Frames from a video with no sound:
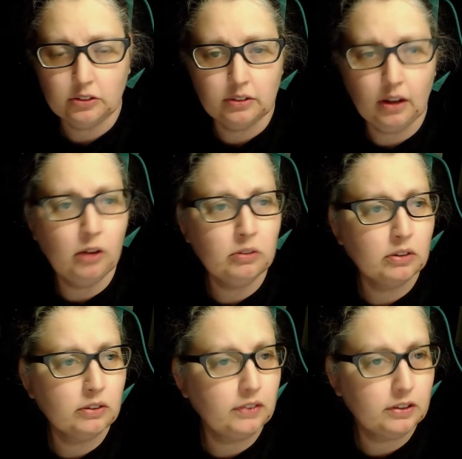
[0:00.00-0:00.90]
owner
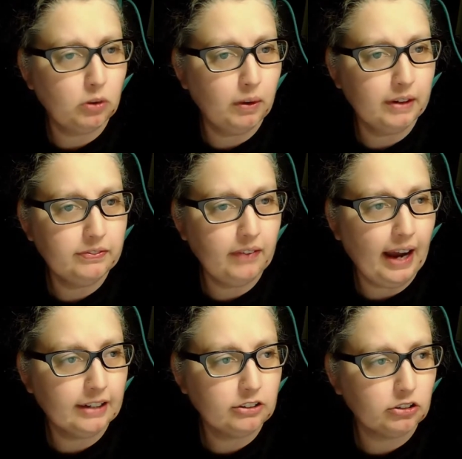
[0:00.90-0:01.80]
of a toy
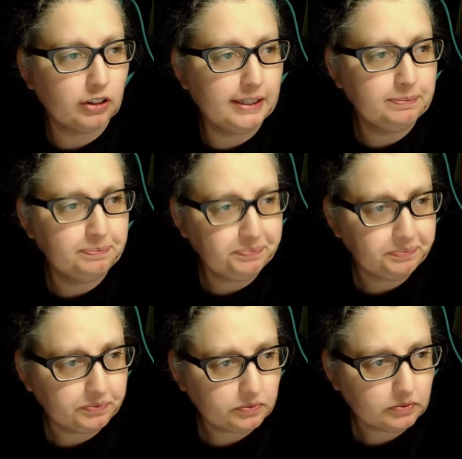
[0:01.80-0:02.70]
factory.
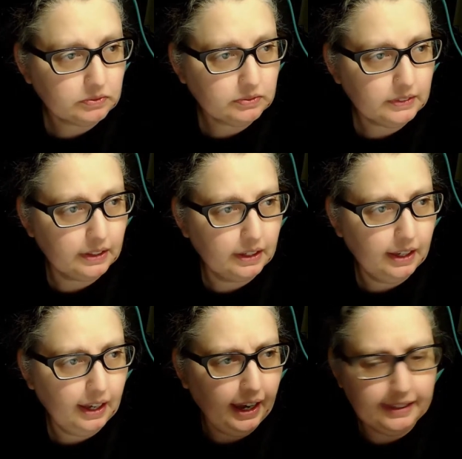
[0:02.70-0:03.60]

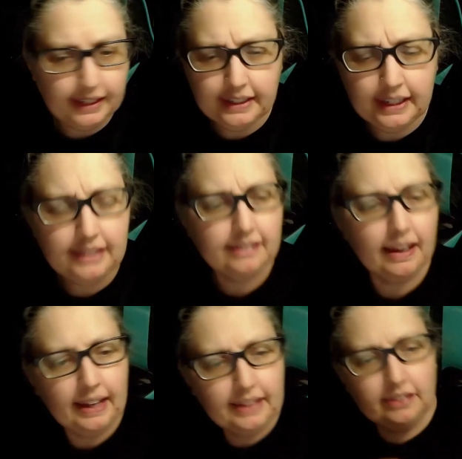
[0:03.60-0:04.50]
And then he
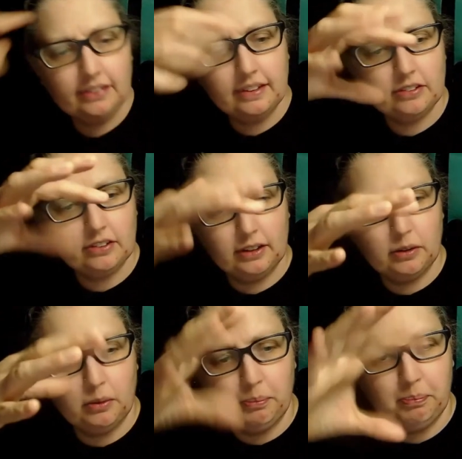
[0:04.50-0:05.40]
takes this
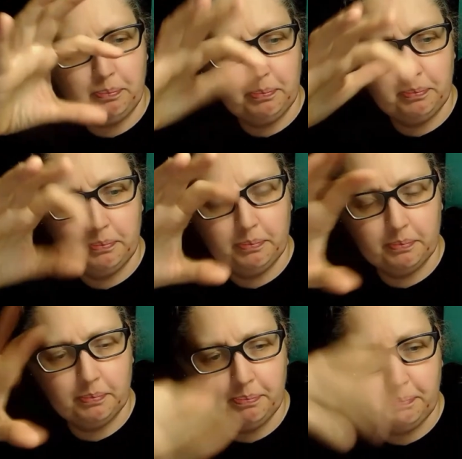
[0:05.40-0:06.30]
little
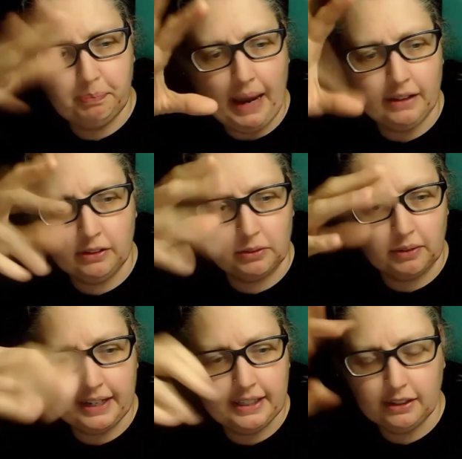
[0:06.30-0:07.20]

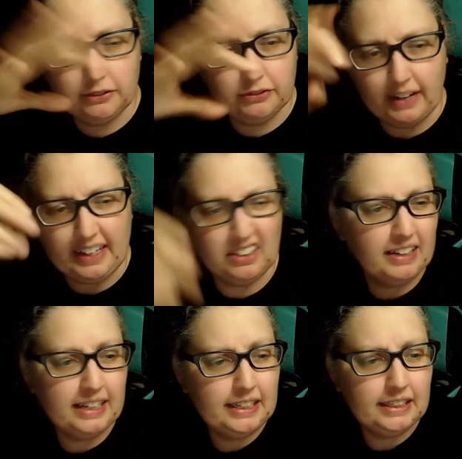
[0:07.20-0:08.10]
ballerina
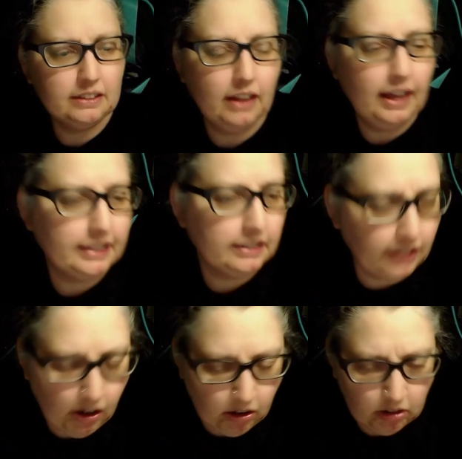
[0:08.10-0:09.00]
fairy like
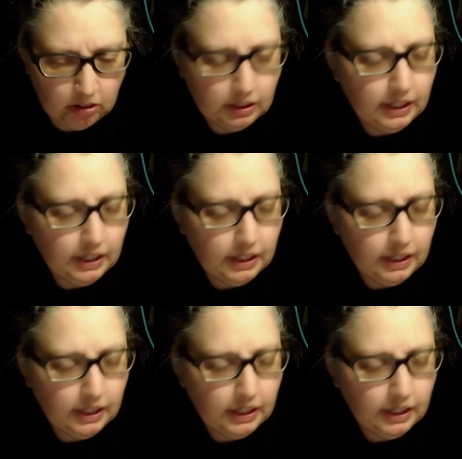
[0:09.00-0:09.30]
doll